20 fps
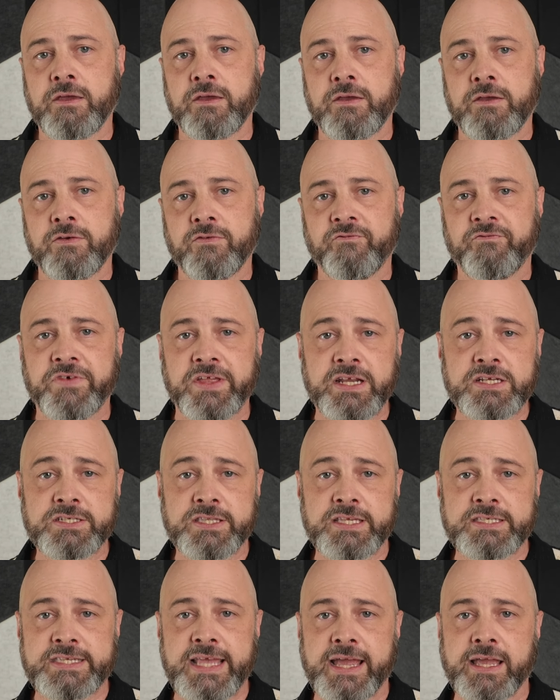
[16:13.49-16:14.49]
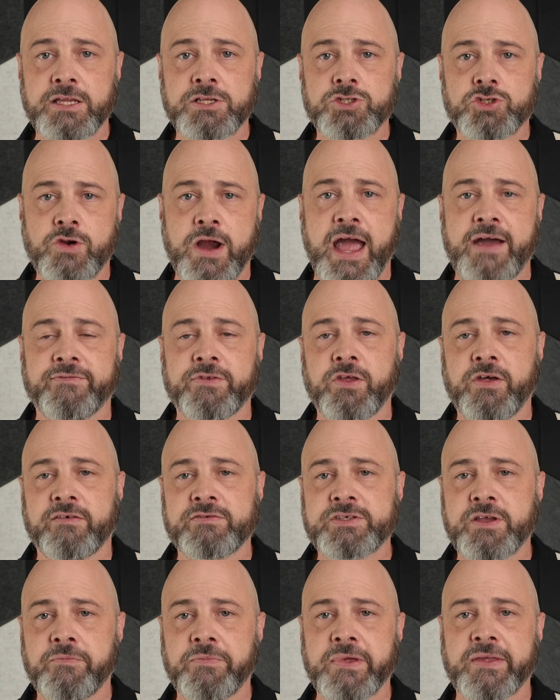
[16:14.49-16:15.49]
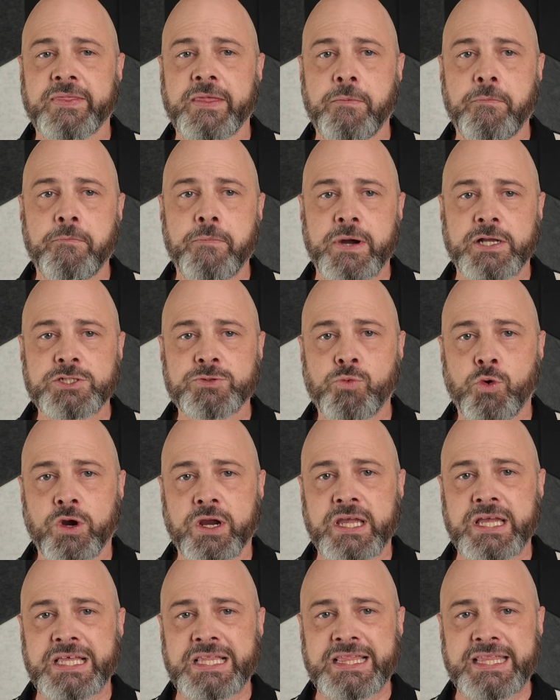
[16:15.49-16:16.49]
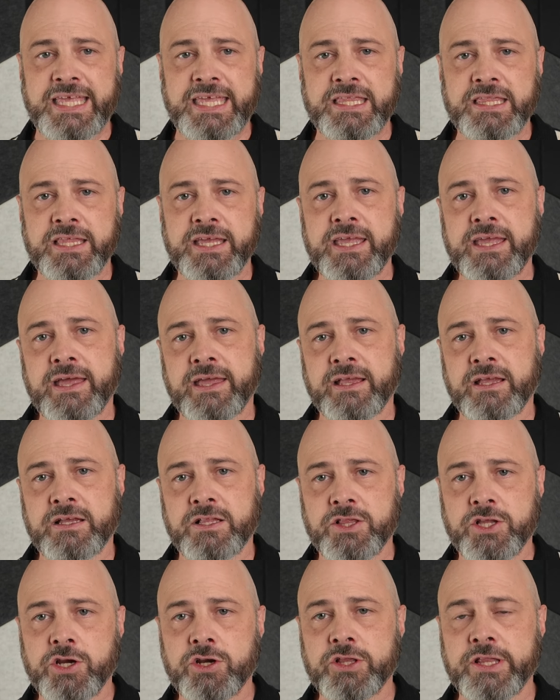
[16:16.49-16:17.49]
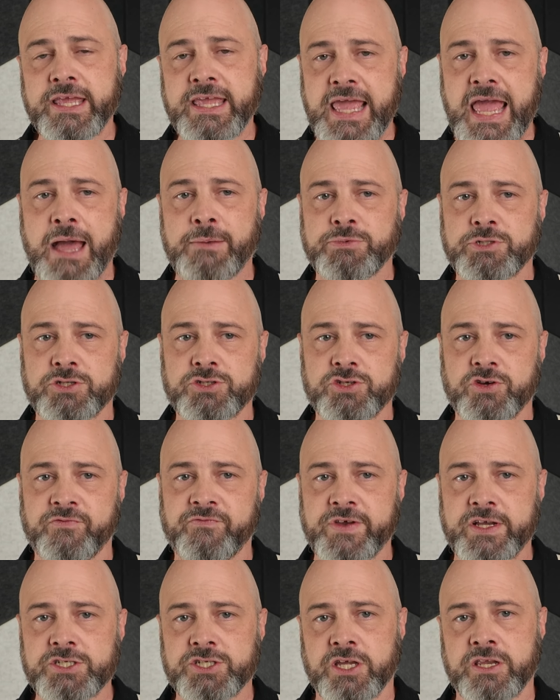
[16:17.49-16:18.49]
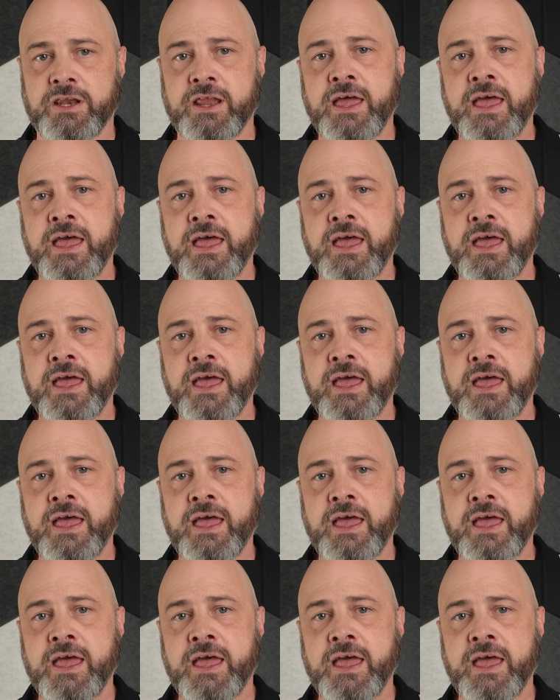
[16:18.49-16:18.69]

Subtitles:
Finish the second draft, you'll have something that much more cleanly and clearly captures your vision,